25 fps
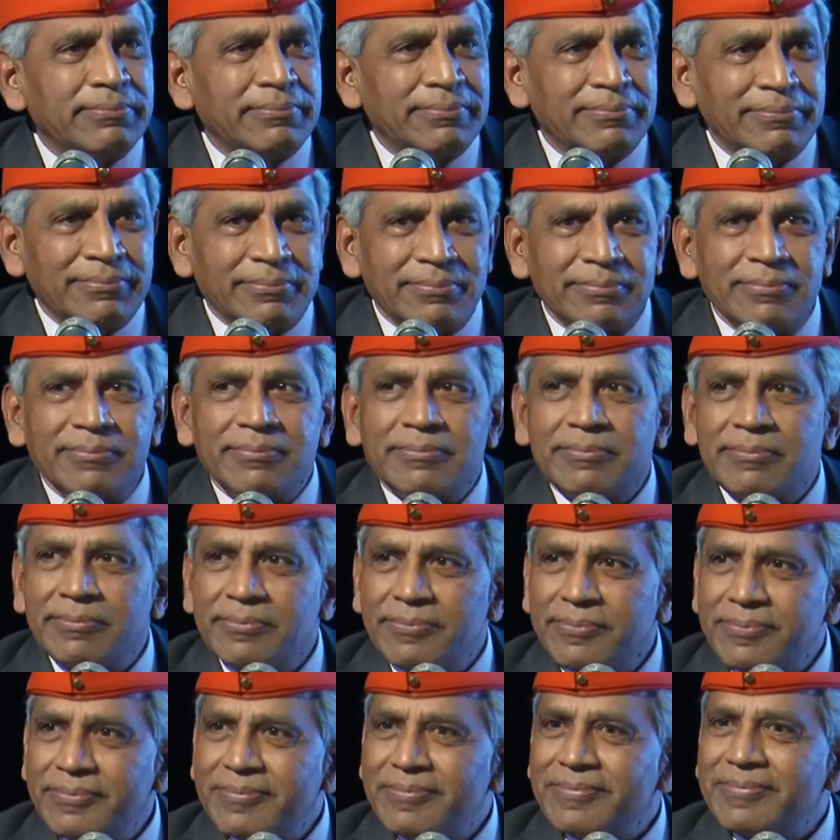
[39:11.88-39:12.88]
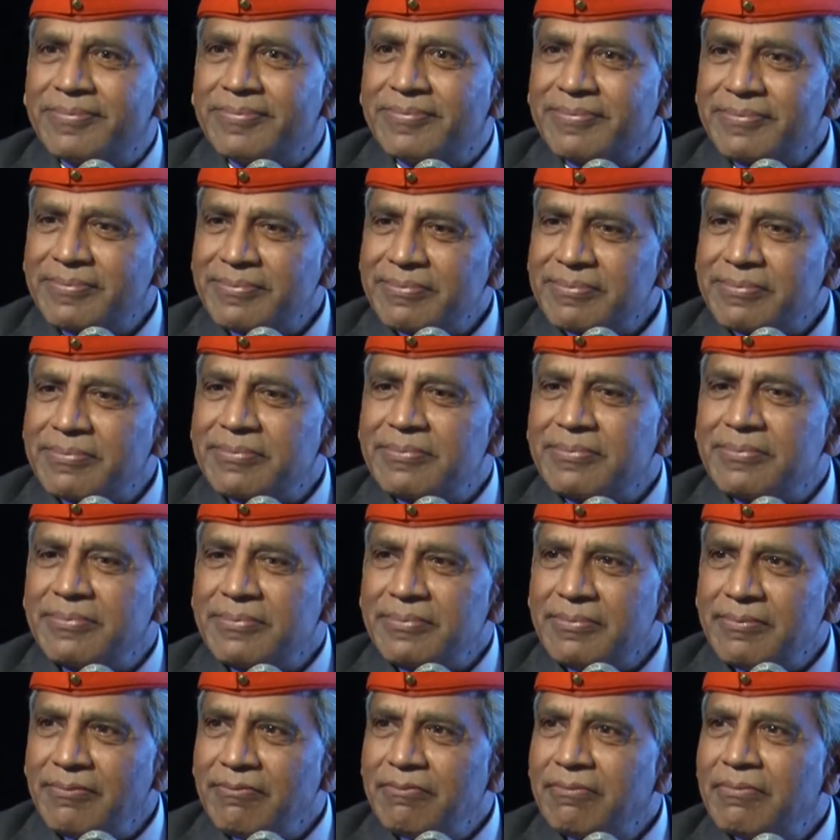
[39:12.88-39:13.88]

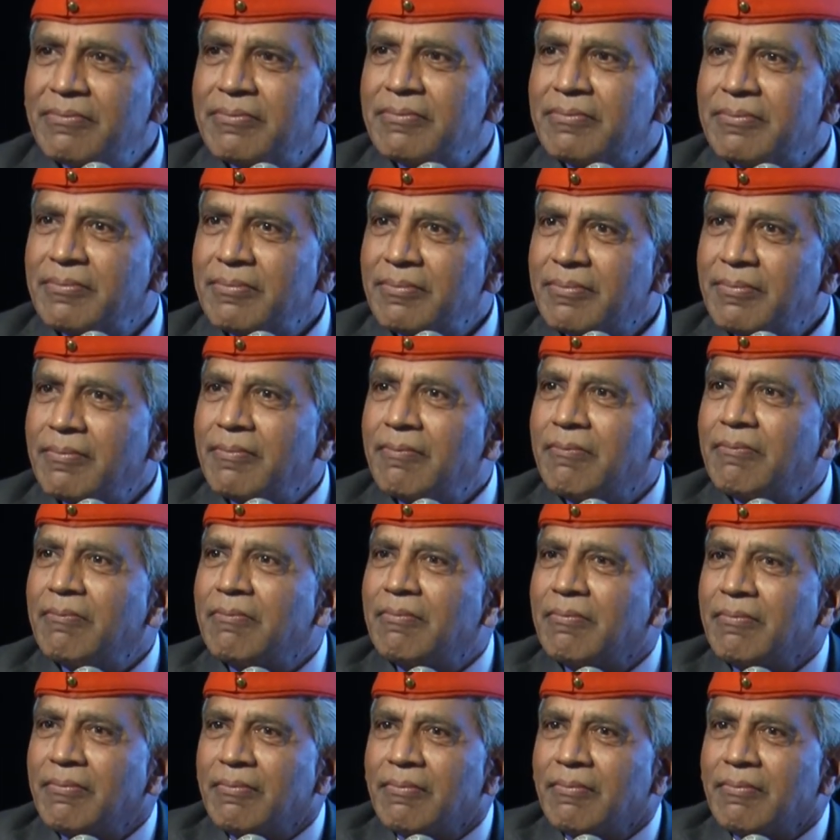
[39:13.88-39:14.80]
Nothing is said.